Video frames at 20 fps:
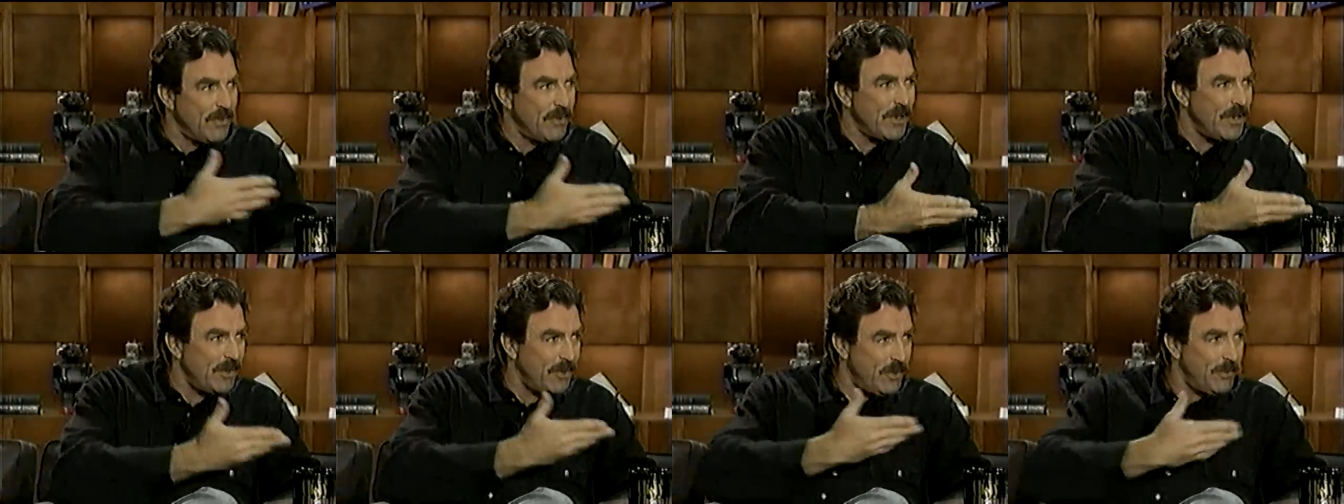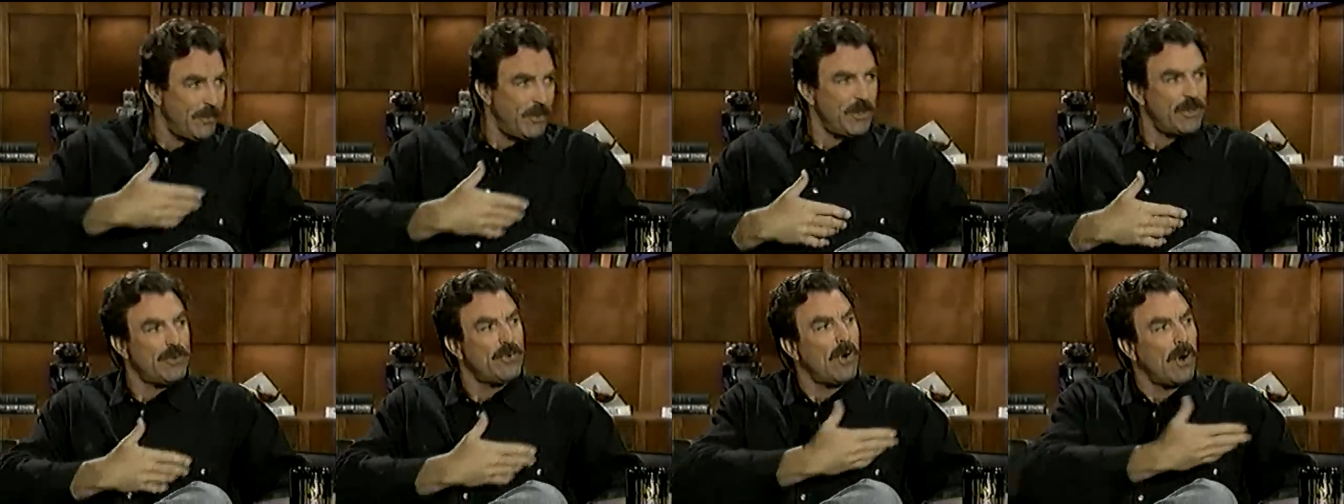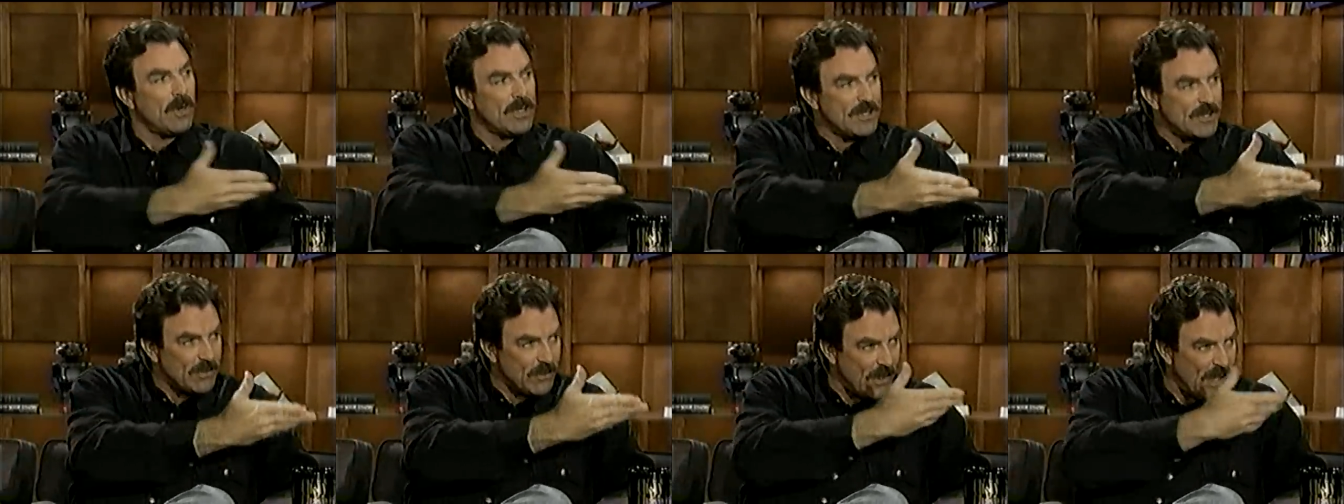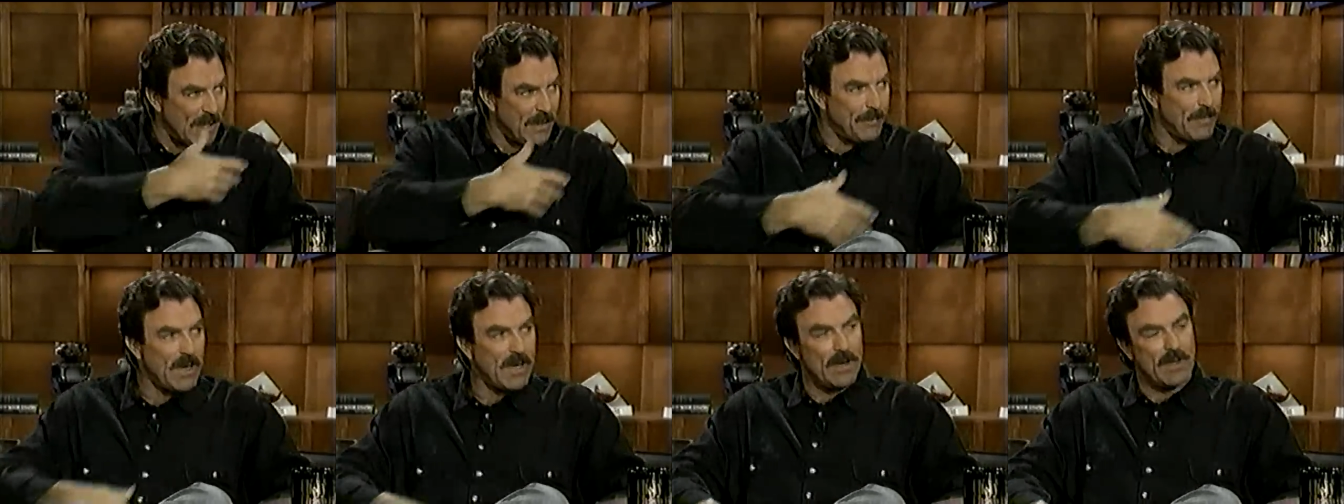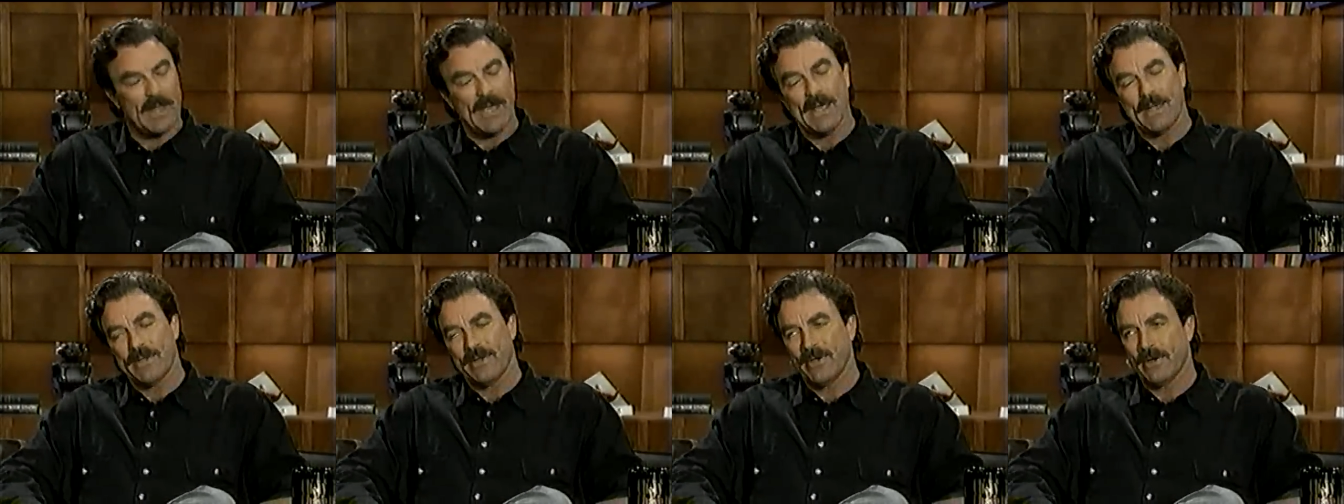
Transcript: hu- humor. You yeah. always do. I admire sure, that.